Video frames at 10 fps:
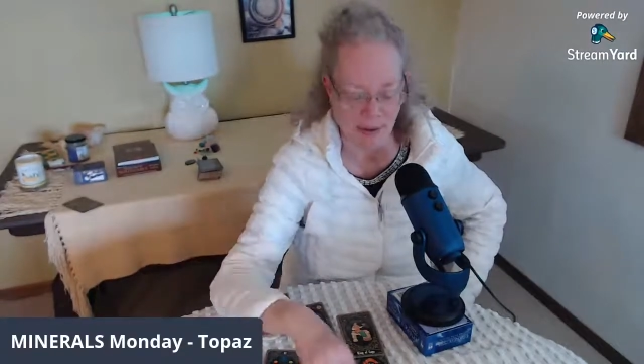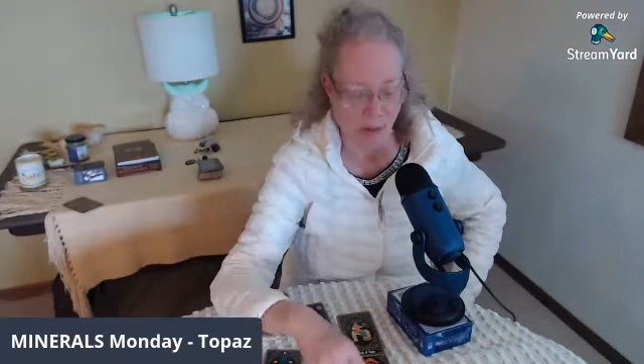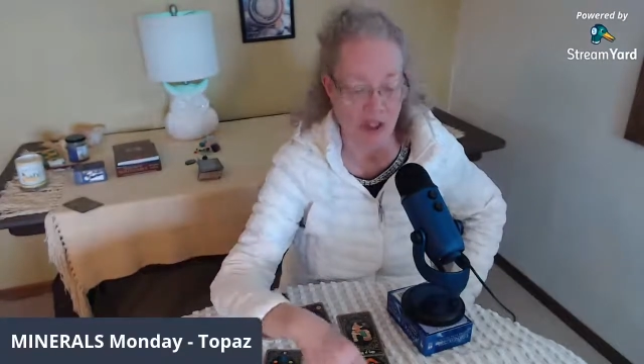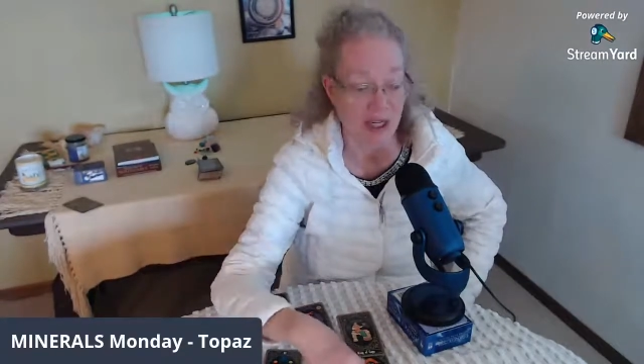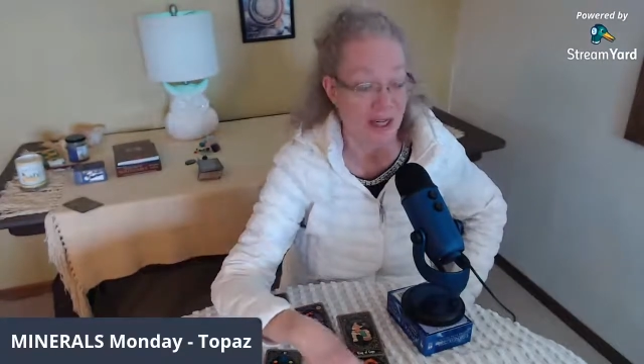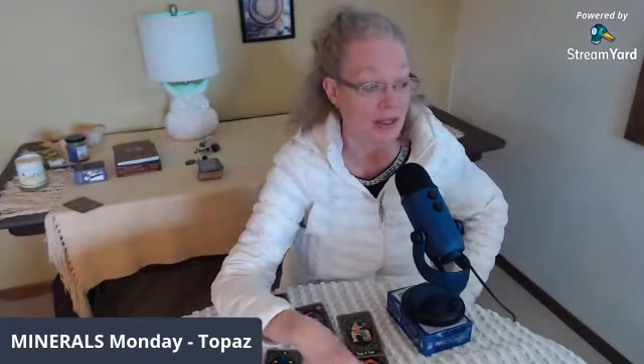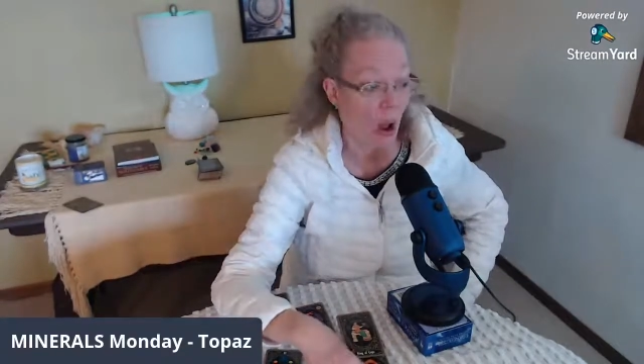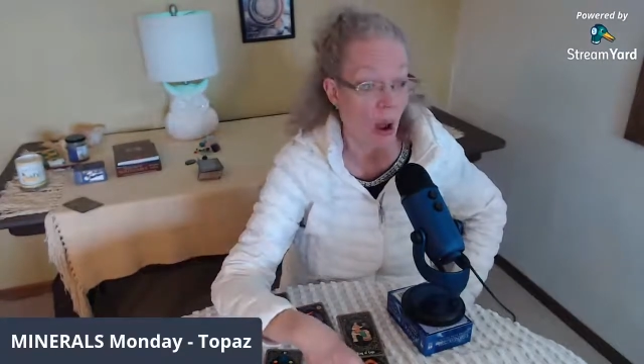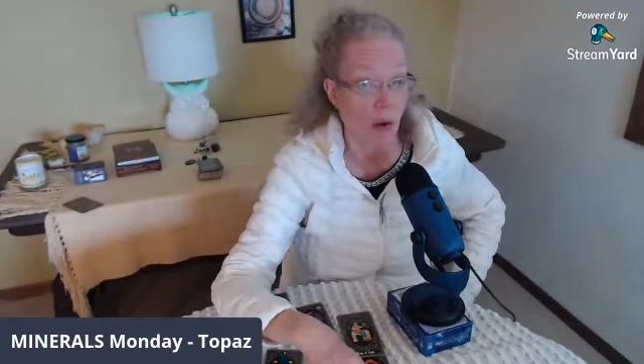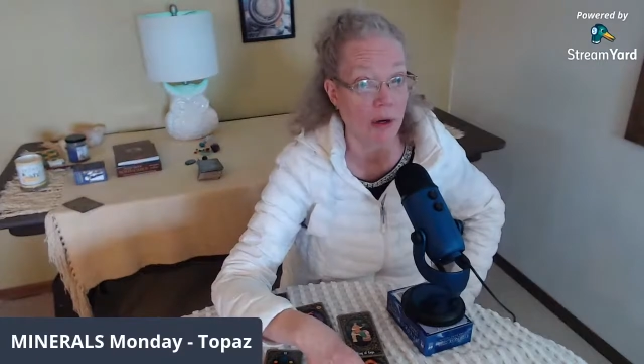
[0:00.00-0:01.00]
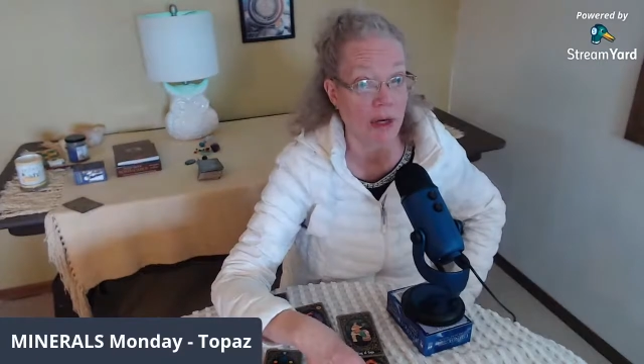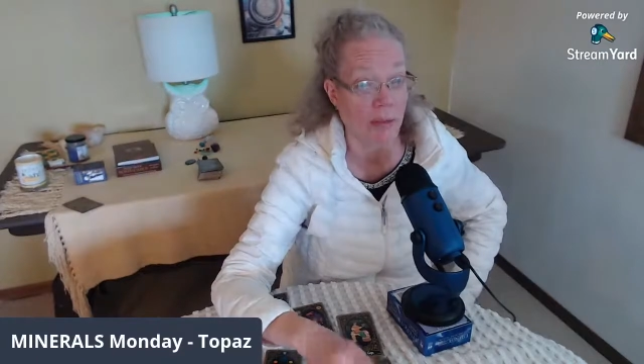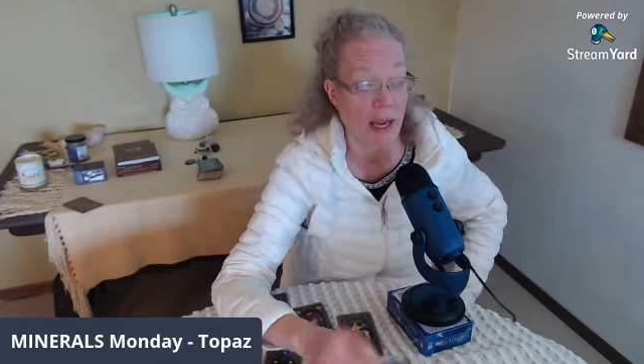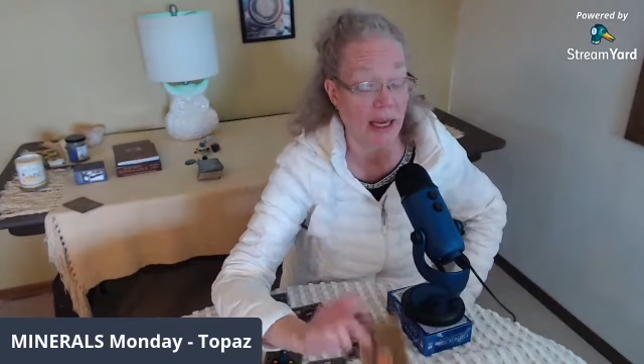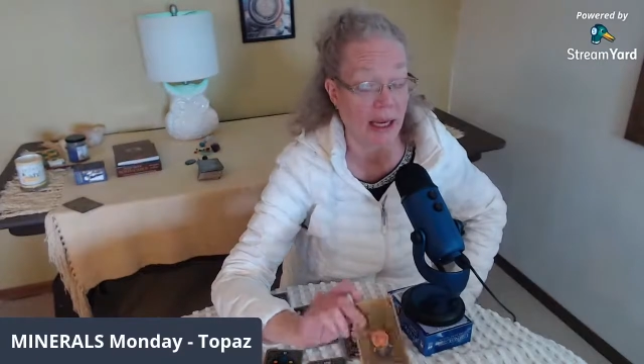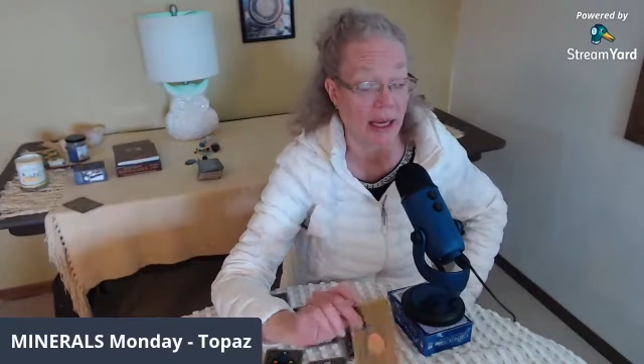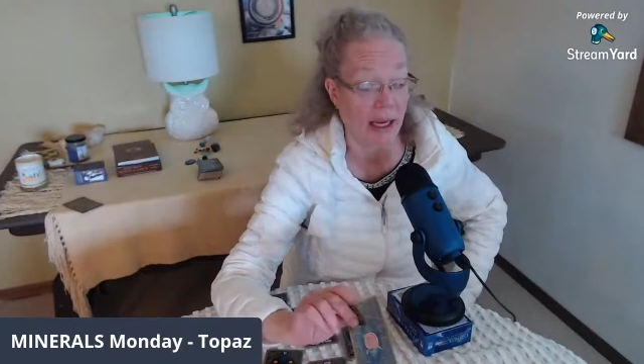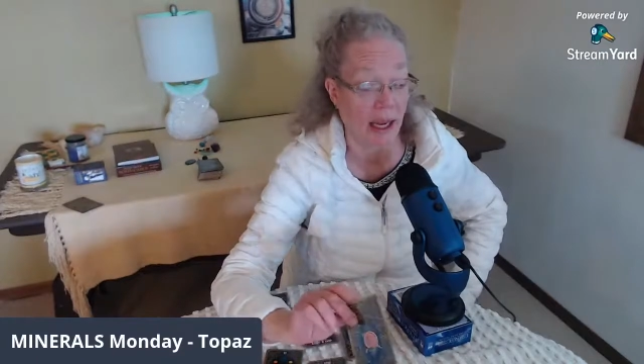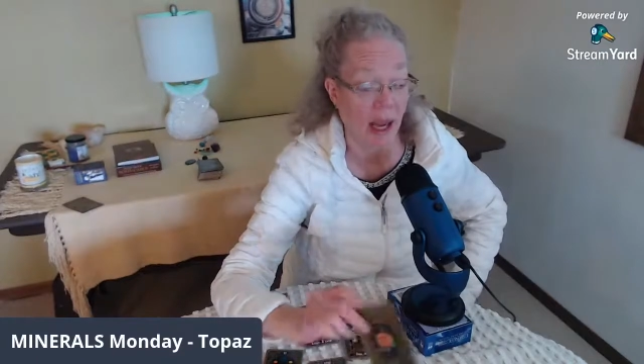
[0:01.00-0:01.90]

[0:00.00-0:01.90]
which he's already making